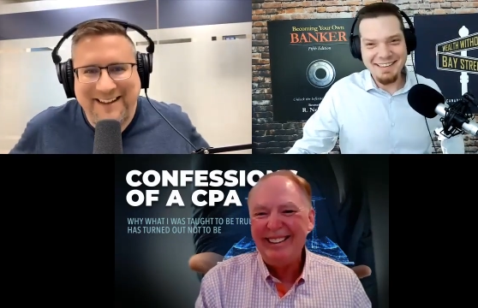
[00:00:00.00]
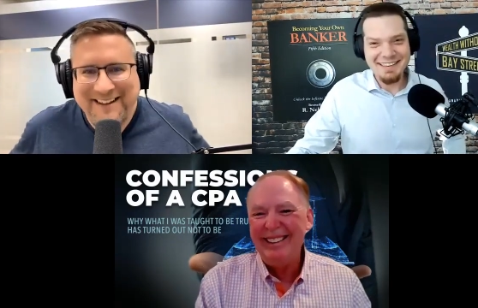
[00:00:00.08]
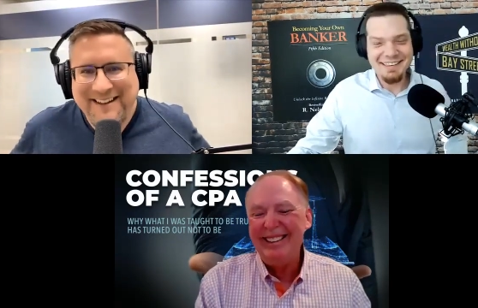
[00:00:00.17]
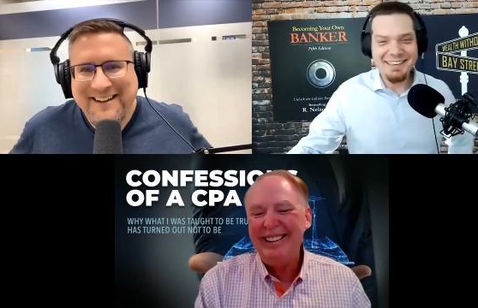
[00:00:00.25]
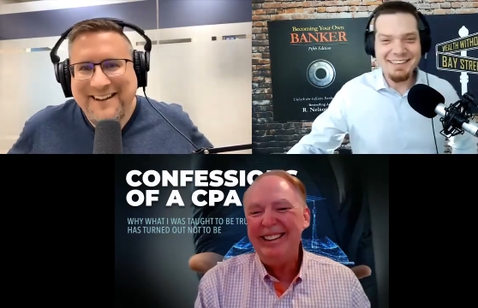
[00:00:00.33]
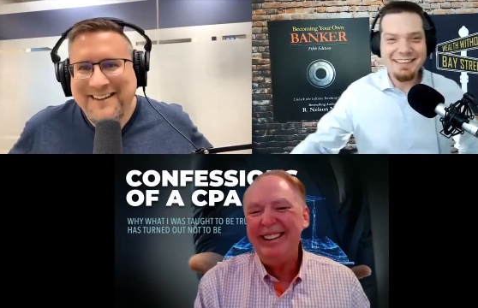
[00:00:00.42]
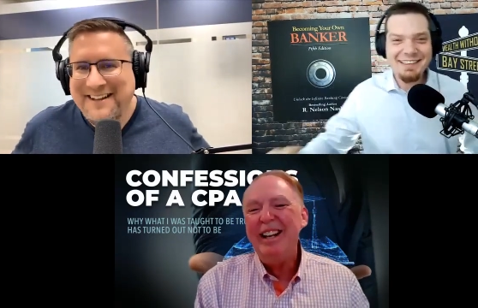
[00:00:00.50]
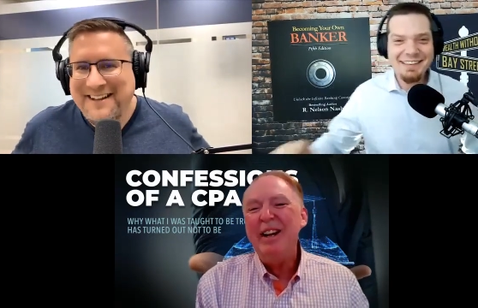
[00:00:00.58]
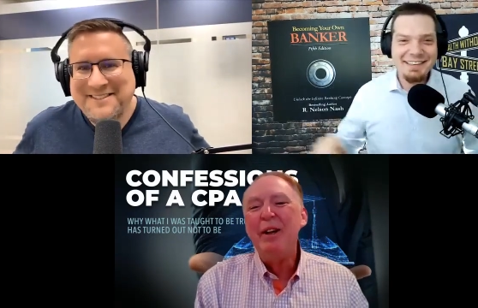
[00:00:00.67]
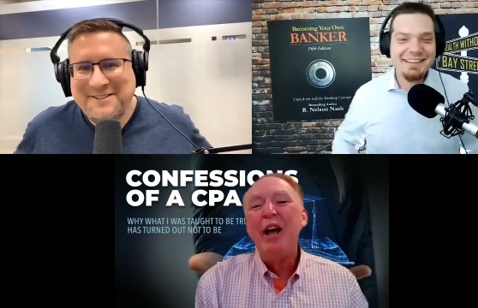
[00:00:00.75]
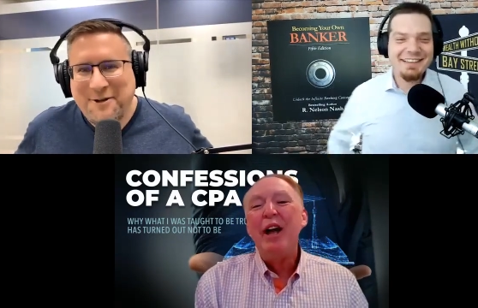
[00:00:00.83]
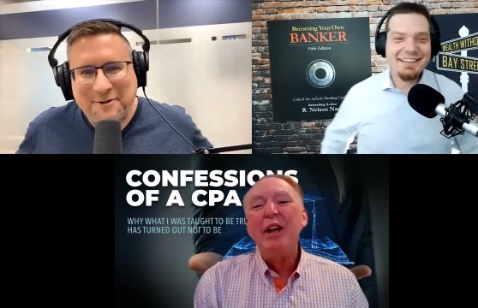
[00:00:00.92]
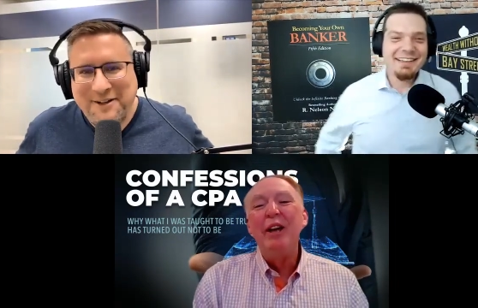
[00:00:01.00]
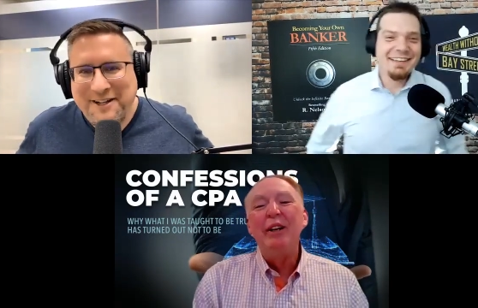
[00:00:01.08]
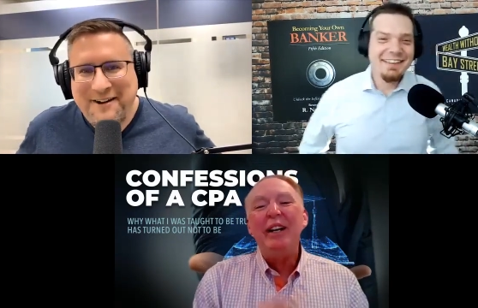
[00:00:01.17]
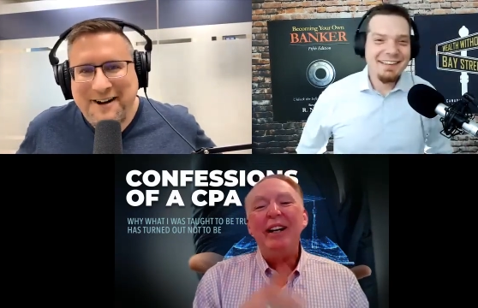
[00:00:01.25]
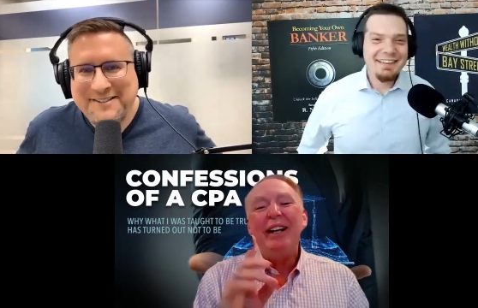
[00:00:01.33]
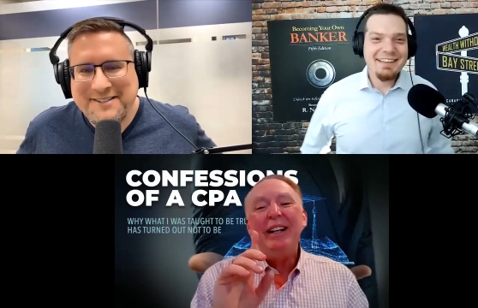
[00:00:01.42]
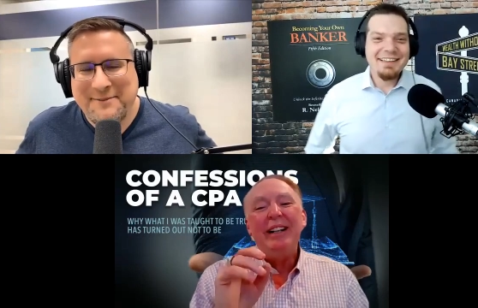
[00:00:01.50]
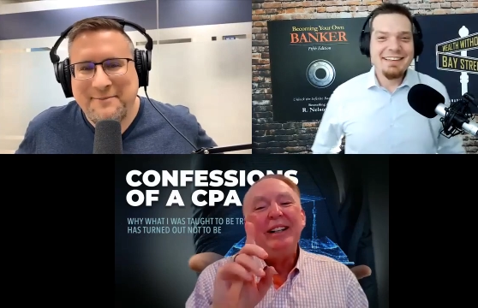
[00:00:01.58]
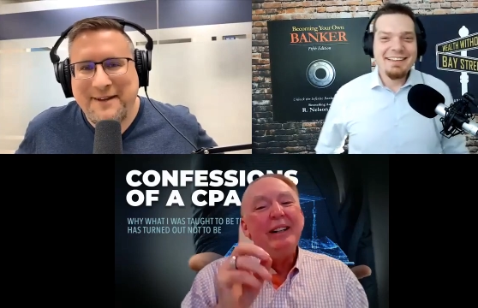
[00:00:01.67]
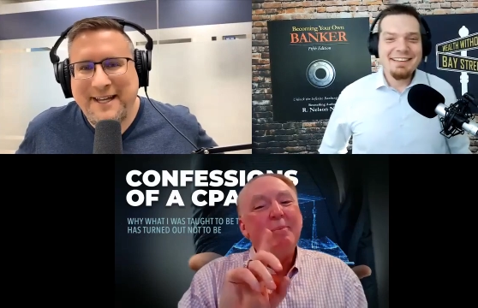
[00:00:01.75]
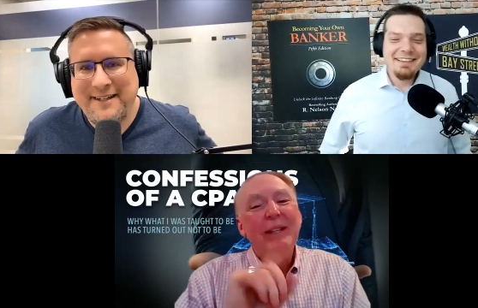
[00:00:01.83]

Speaker 1: like that's totally awesome.